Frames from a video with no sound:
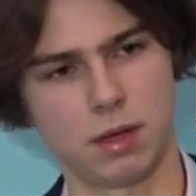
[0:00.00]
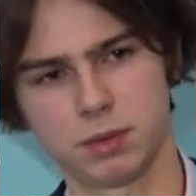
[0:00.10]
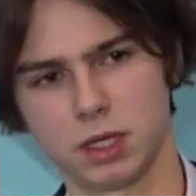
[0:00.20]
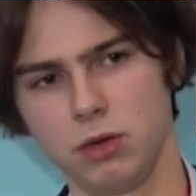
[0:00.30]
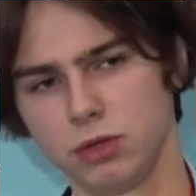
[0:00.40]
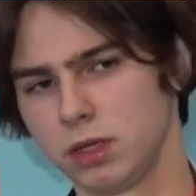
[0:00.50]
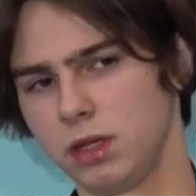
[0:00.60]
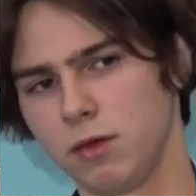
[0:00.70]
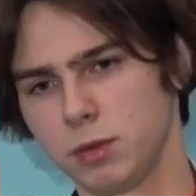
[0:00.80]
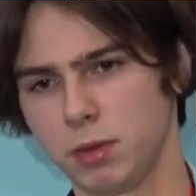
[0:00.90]
can be
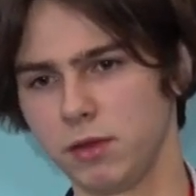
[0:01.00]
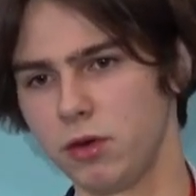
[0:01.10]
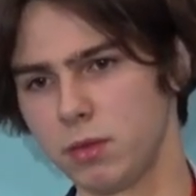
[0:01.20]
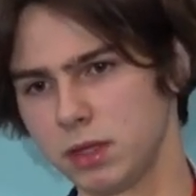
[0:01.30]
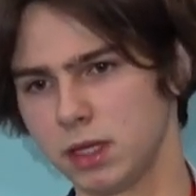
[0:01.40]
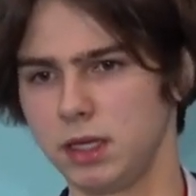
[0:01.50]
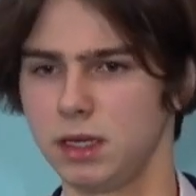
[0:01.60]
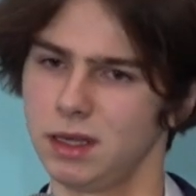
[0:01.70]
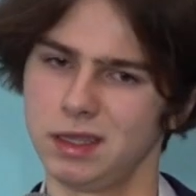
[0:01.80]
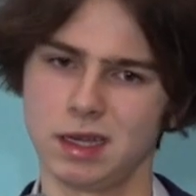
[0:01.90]
connected to
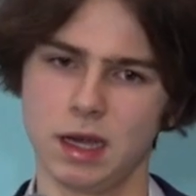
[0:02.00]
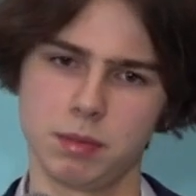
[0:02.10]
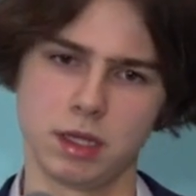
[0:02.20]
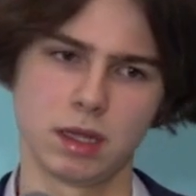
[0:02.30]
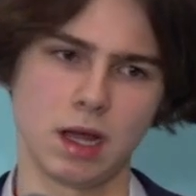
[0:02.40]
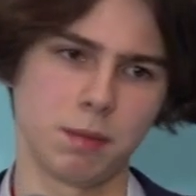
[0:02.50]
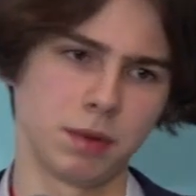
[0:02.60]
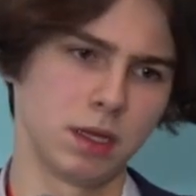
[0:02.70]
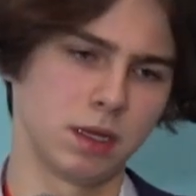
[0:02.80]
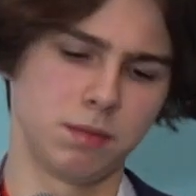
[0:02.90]
all
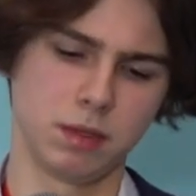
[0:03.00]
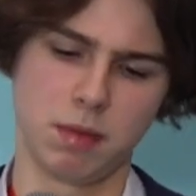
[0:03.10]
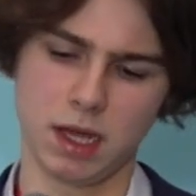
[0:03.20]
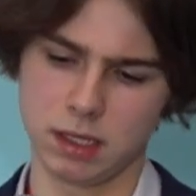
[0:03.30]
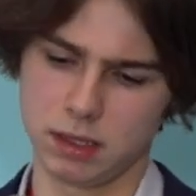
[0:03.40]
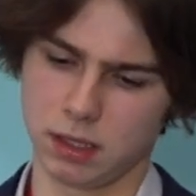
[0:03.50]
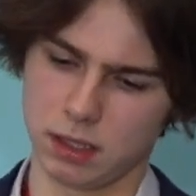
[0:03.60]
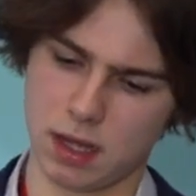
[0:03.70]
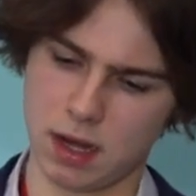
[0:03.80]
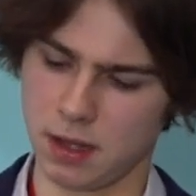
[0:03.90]
DevOps
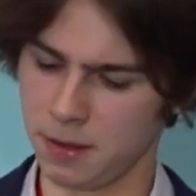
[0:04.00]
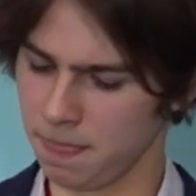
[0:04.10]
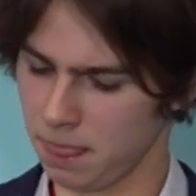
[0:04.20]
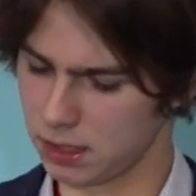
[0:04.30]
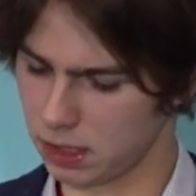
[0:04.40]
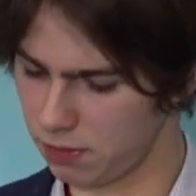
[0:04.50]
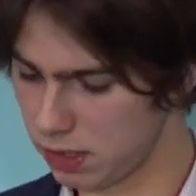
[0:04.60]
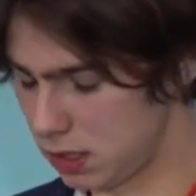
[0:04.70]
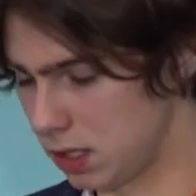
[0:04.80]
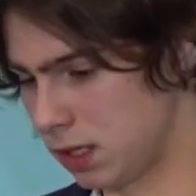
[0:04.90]
platforms of
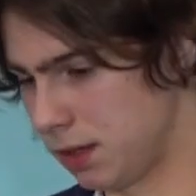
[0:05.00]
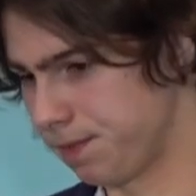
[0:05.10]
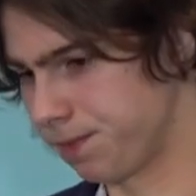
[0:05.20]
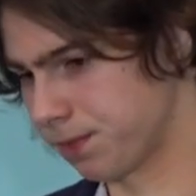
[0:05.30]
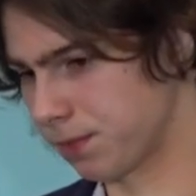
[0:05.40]
this name.